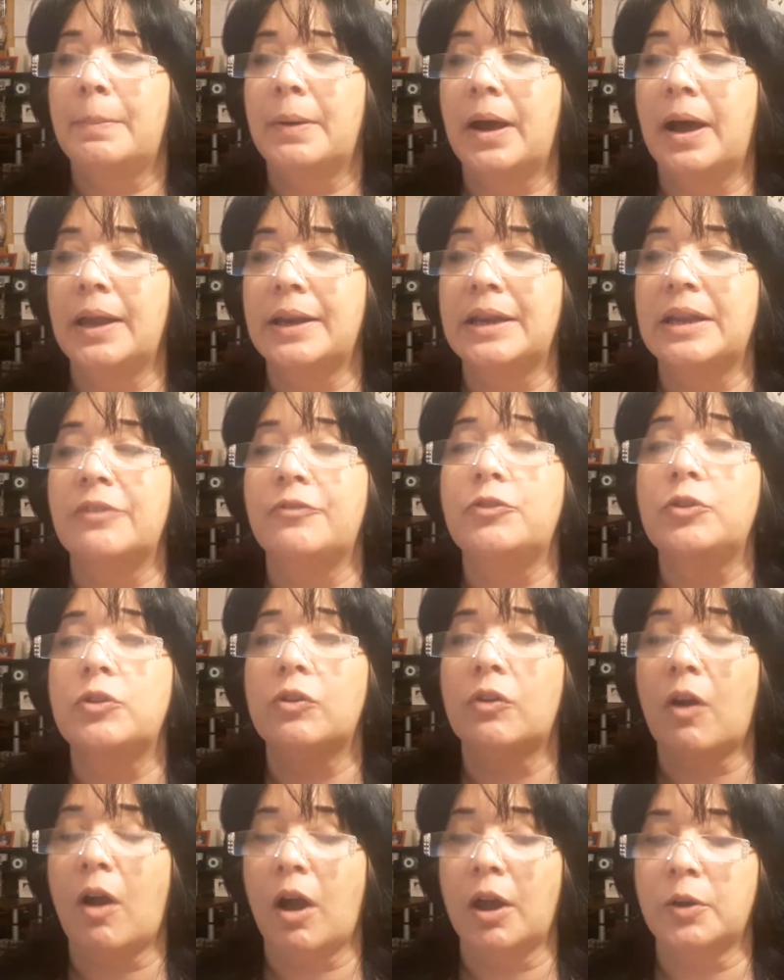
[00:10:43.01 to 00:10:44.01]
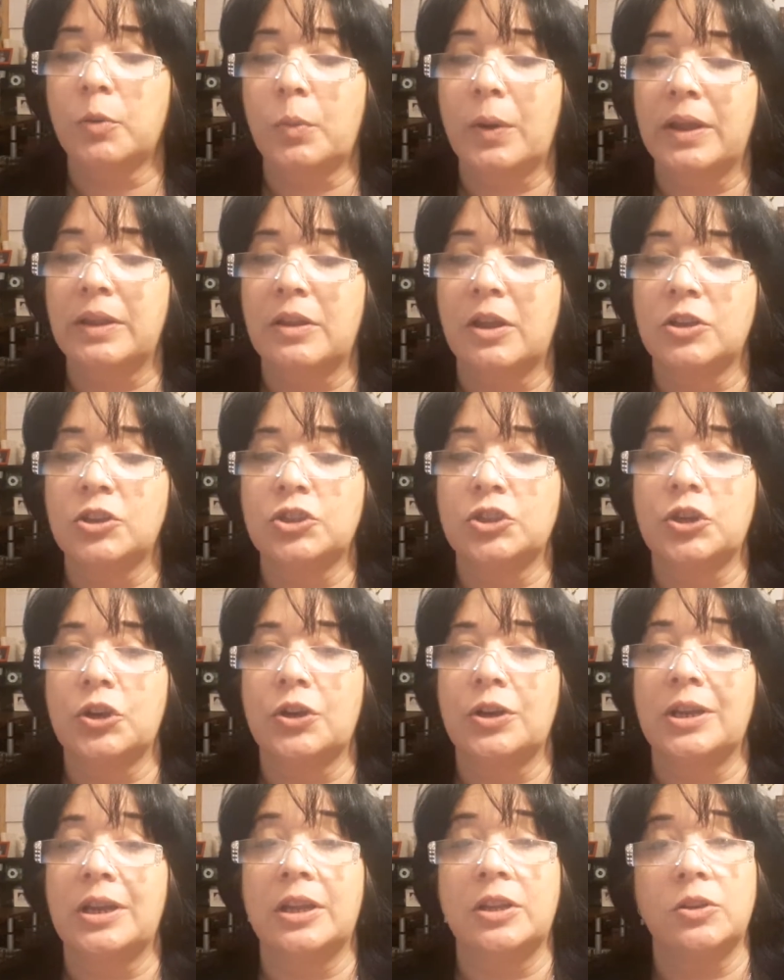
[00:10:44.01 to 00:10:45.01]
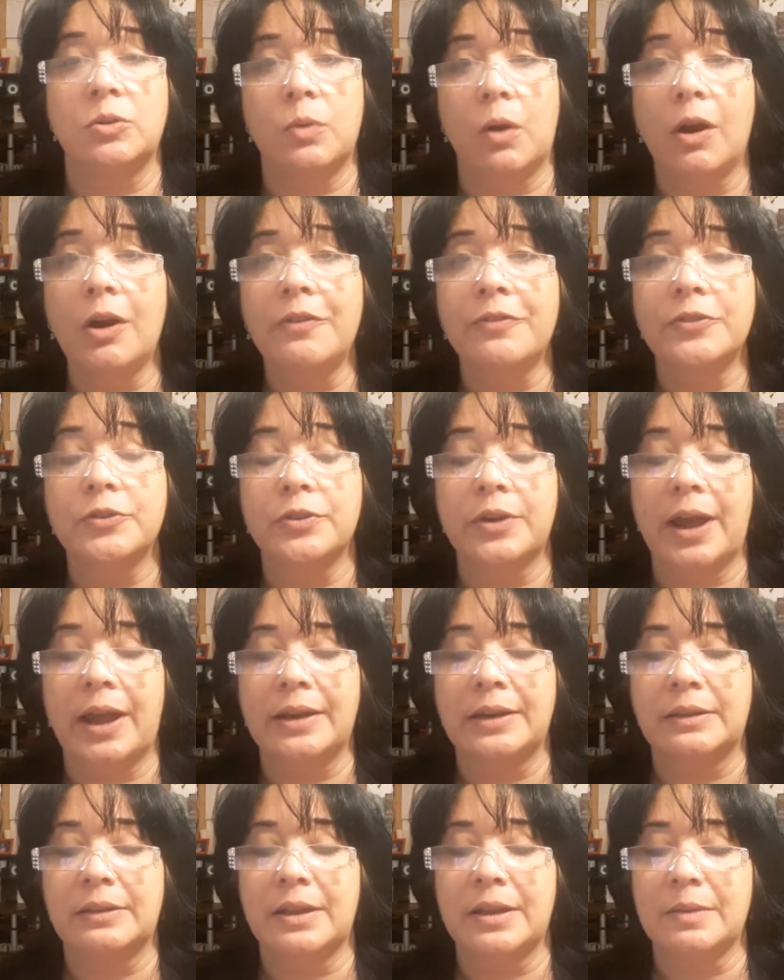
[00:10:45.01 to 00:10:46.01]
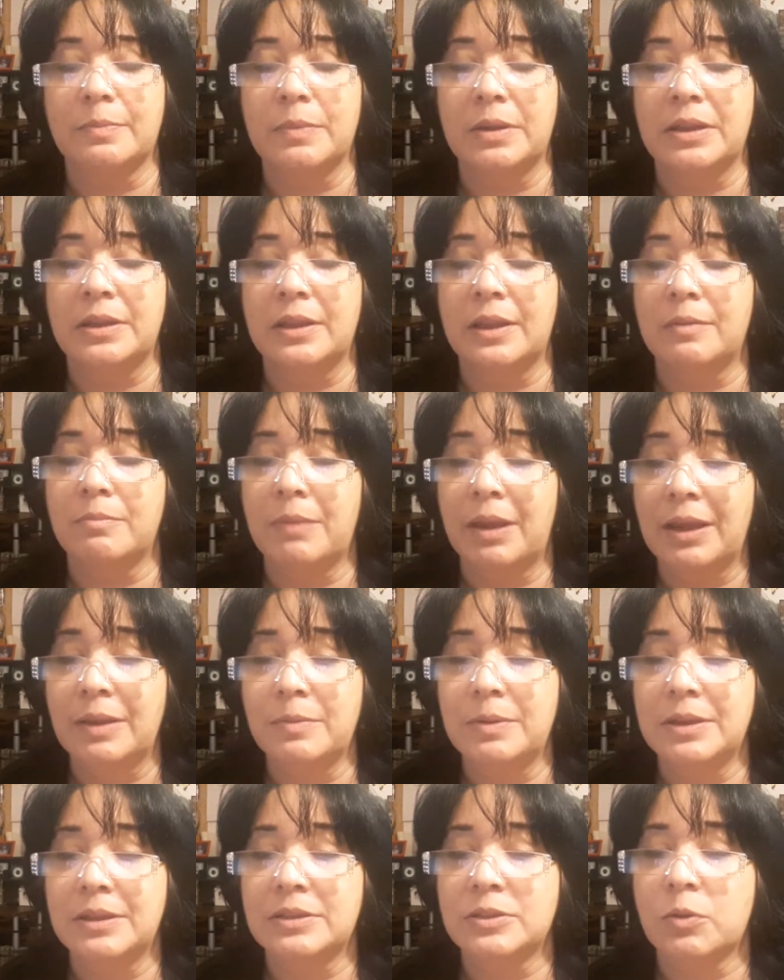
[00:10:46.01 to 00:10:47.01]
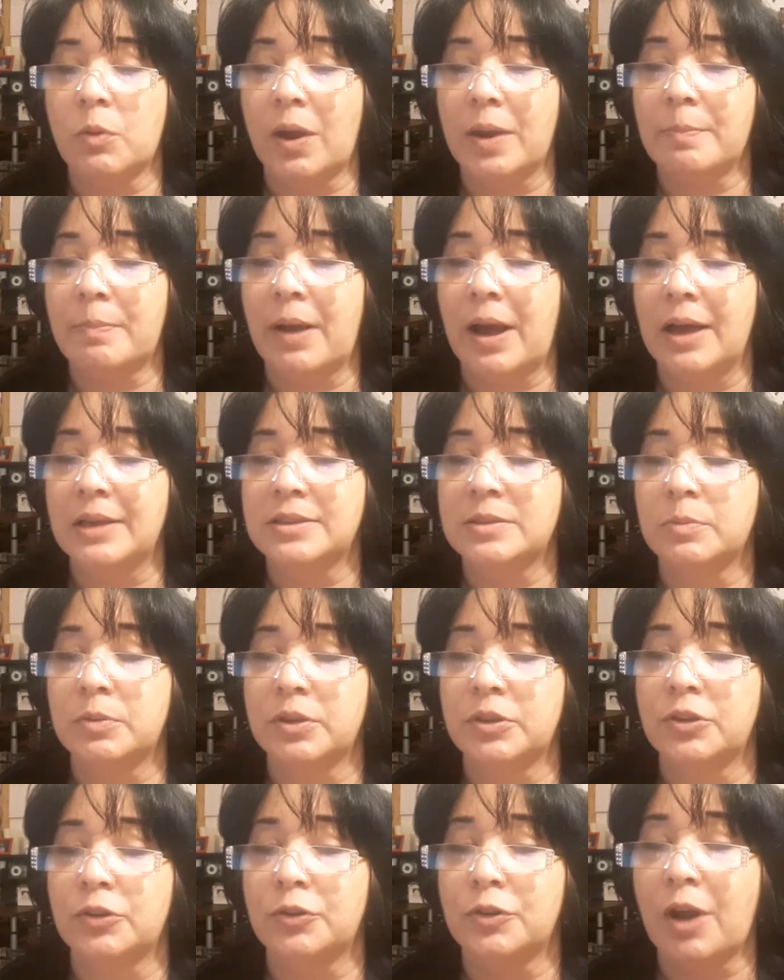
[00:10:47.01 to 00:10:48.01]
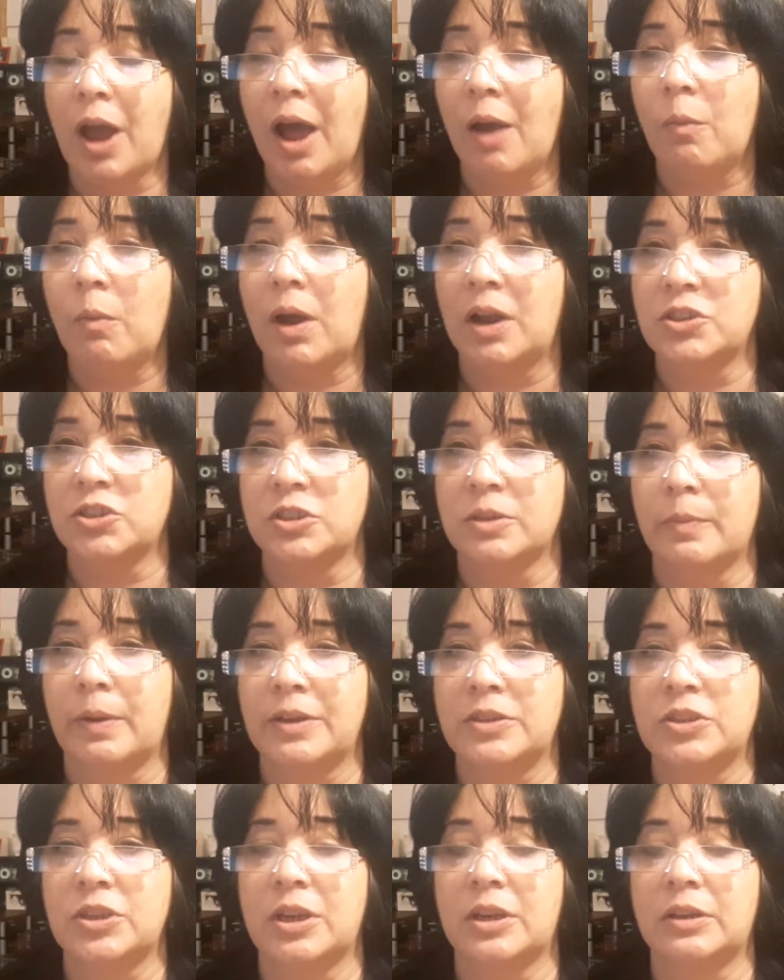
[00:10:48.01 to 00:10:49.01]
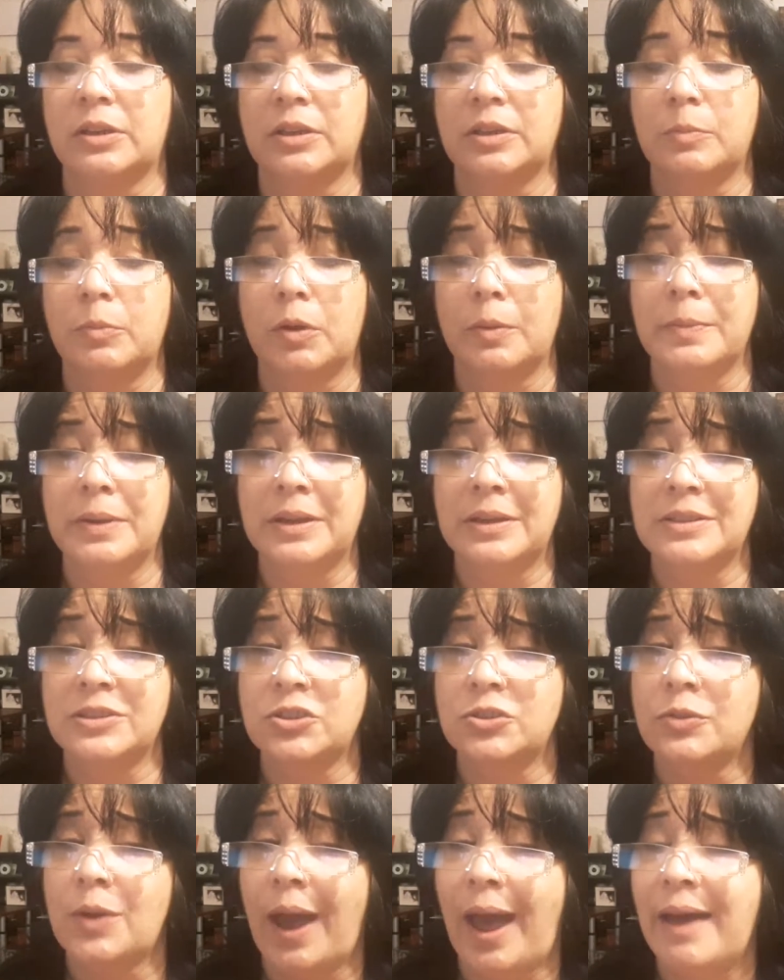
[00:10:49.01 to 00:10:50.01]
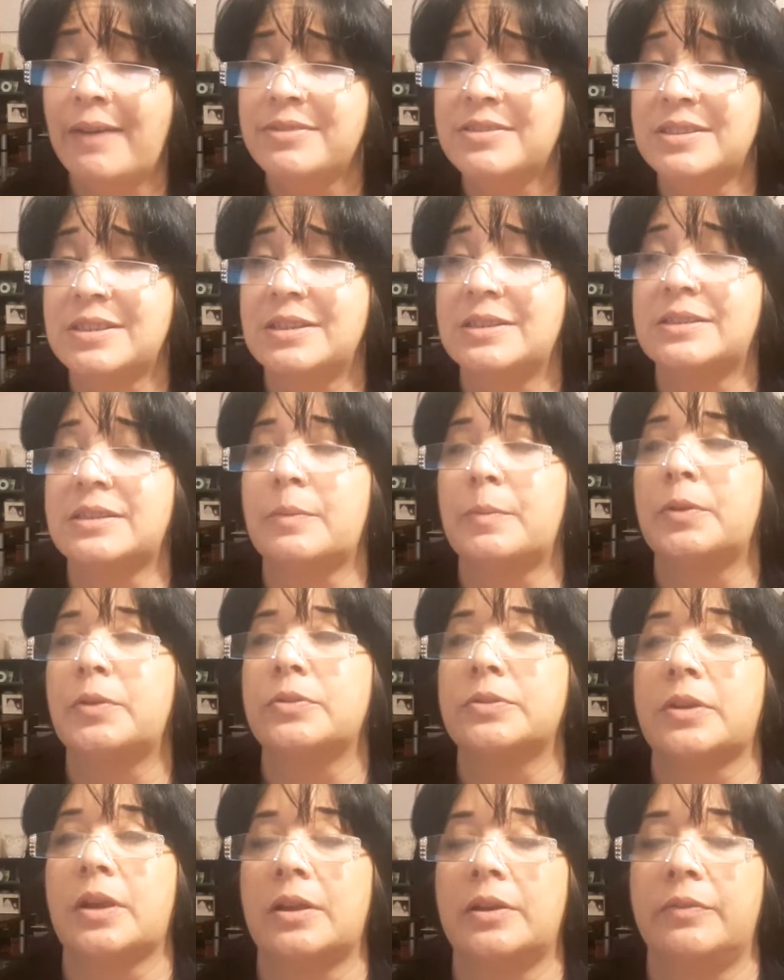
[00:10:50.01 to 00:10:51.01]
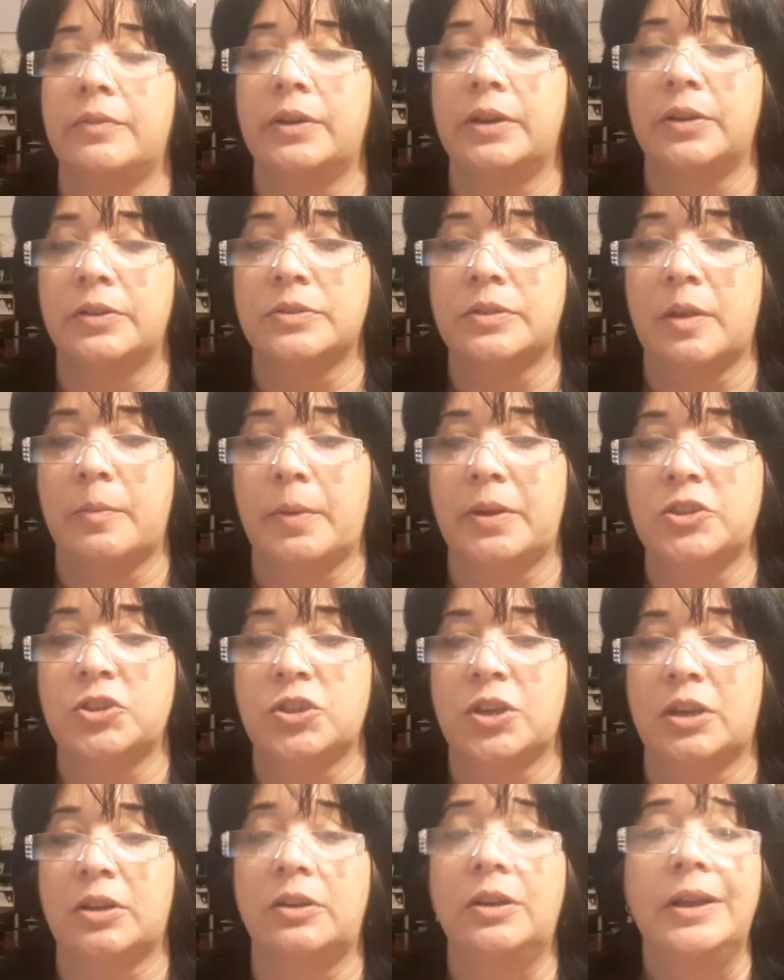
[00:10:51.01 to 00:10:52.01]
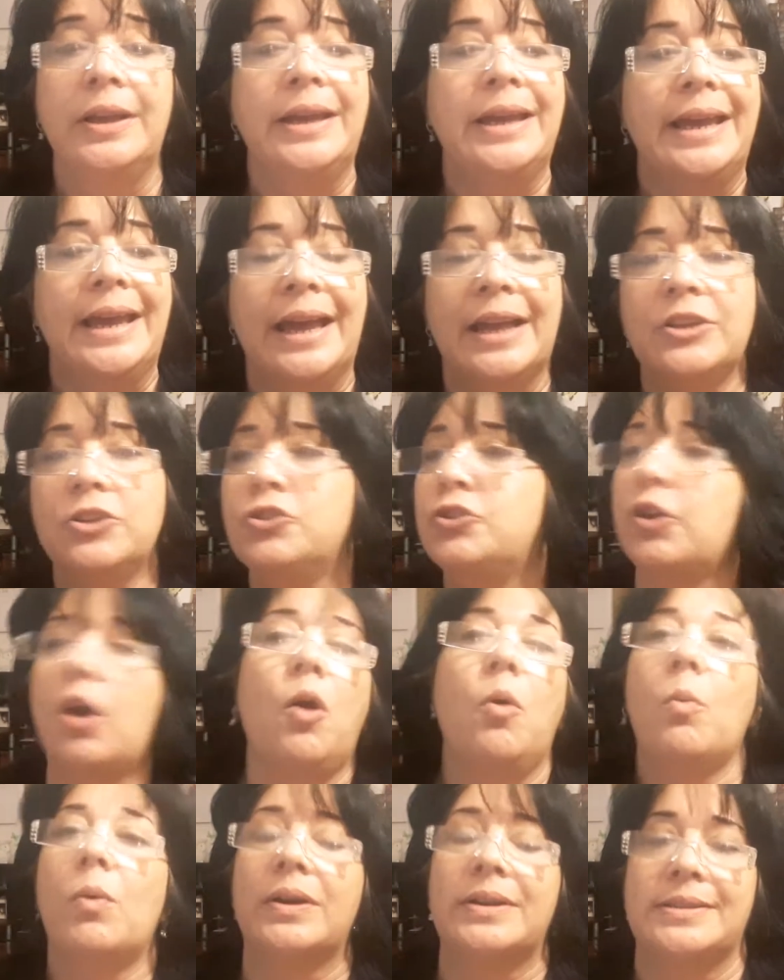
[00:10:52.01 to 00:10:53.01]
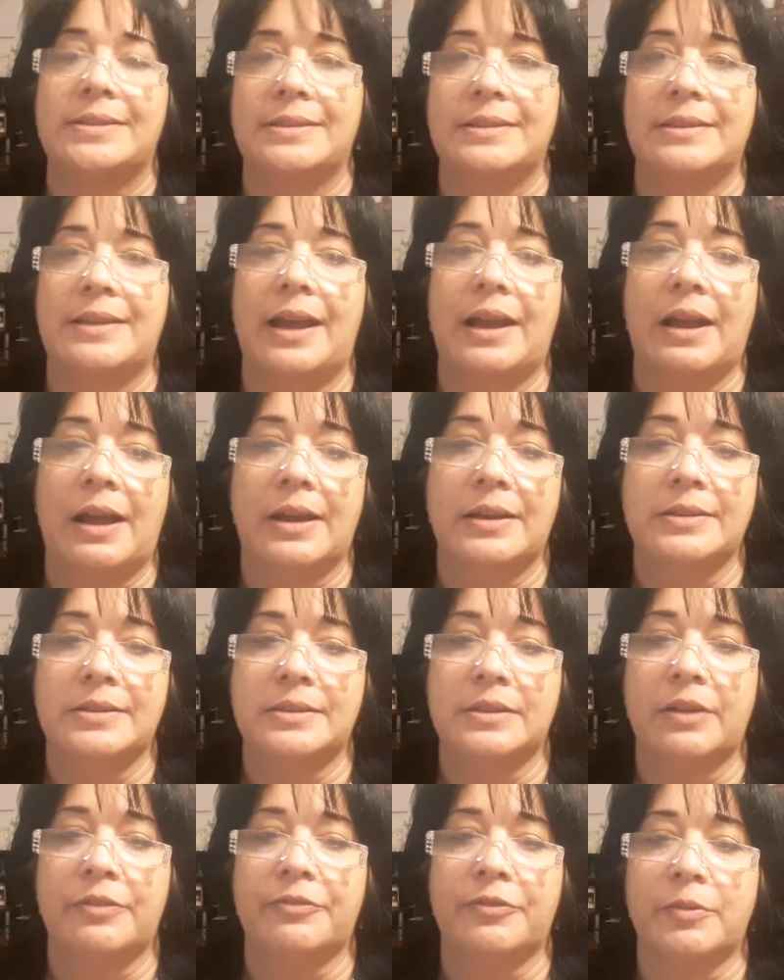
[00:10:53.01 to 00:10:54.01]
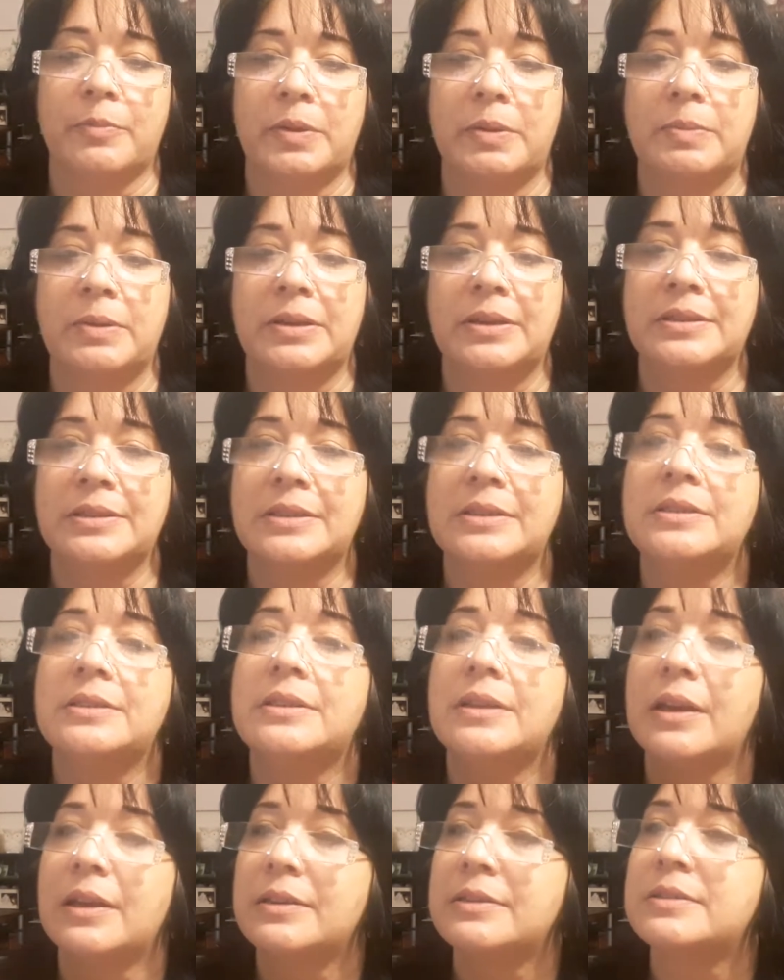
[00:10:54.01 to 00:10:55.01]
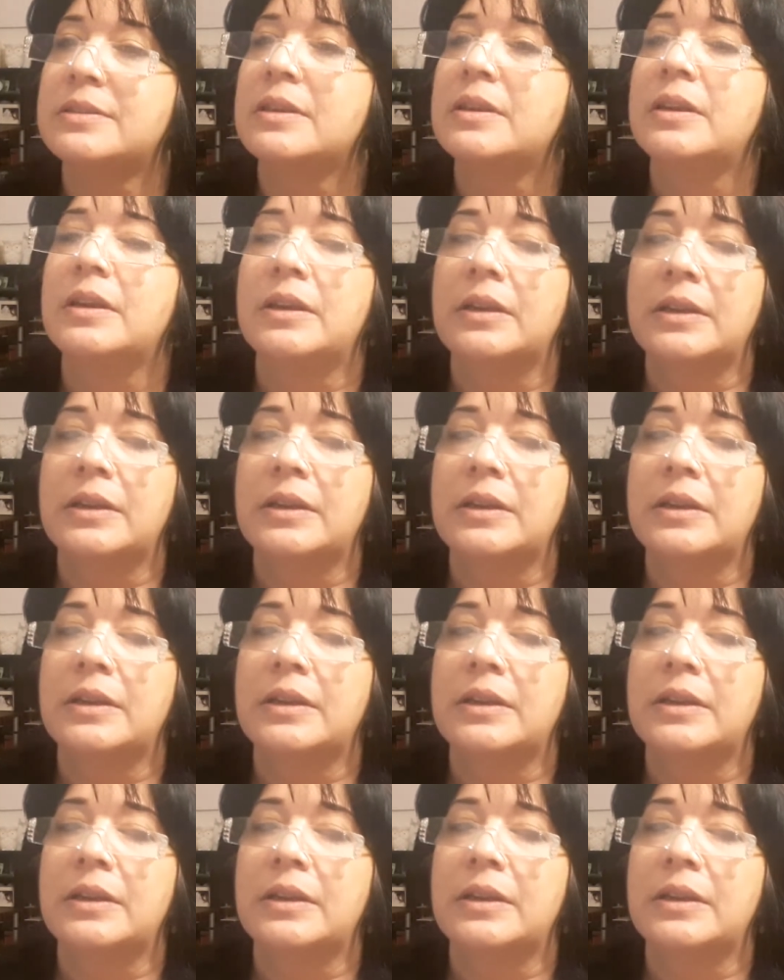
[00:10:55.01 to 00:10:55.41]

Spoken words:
But if you're on a weight loss journey and you are a food addict like me, then maybe it's quite possible that you're not watching my channel anymore because you have seen some of those kind of videos on my channel and you don't want to see that kind of stuff from me because it does